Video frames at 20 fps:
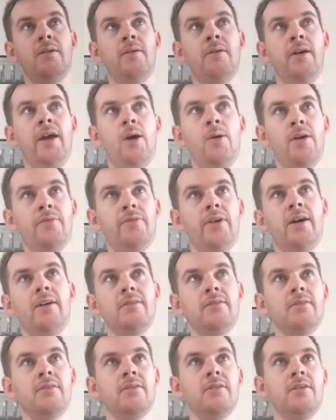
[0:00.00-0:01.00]
However,
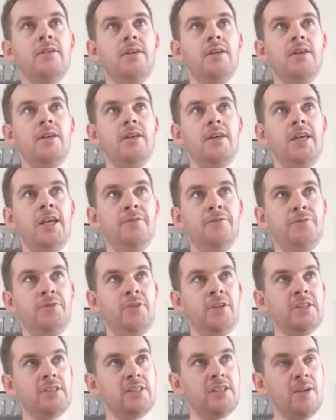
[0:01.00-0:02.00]
if the
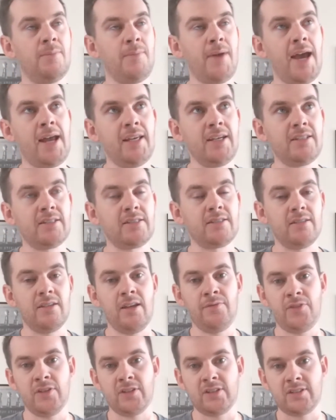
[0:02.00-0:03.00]
schematics,
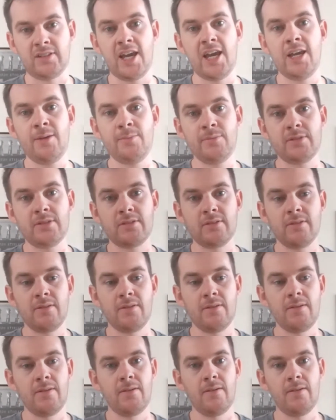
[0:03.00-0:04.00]
if the schemes
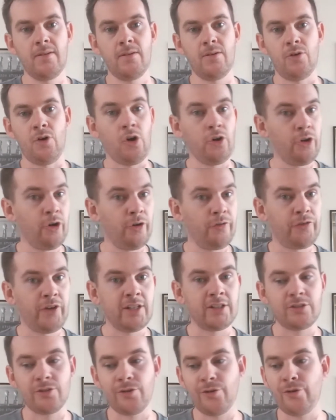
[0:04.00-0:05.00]
on
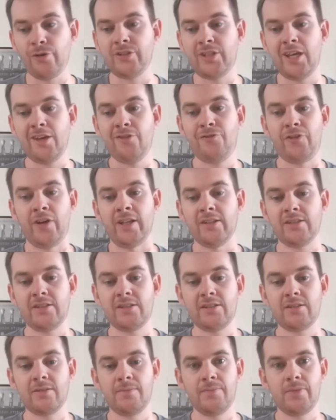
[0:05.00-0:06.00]
offense or
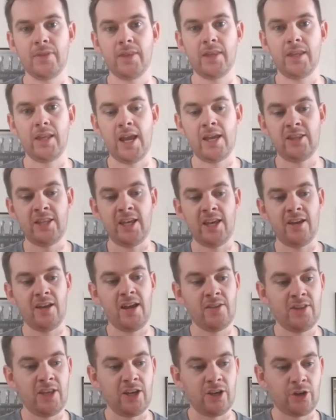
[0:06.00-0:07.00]
defense and their
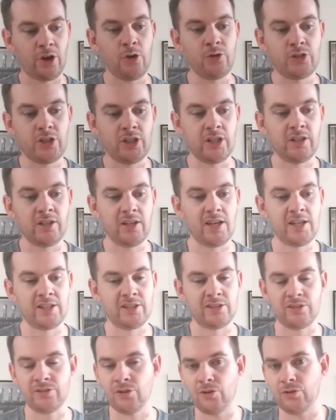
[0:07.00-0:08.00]
and their coaching
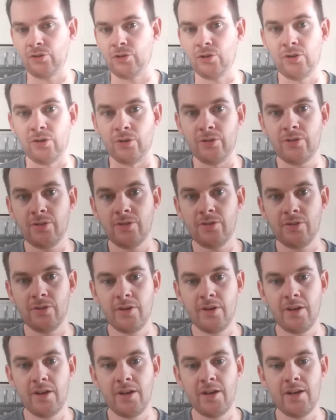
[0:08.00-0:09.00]
is not good,
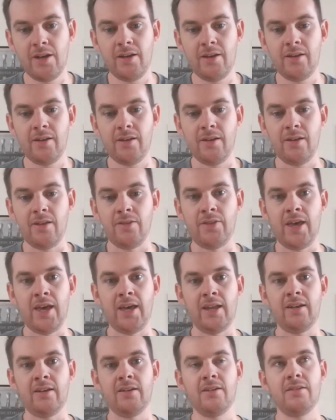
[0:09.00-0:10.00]

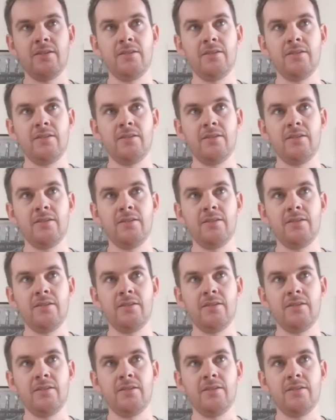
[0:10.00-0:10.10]
then